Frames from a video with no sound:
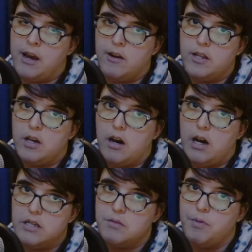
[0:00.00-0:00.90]
out of the
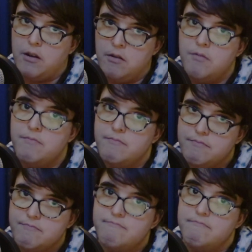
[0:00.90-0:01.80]
hospital.
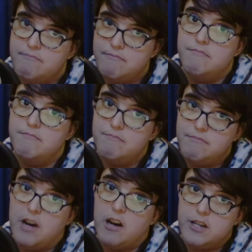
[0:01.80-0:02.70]

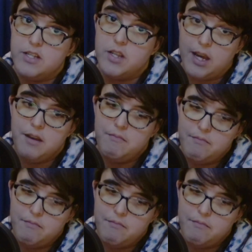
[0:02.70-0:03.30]
Honestly.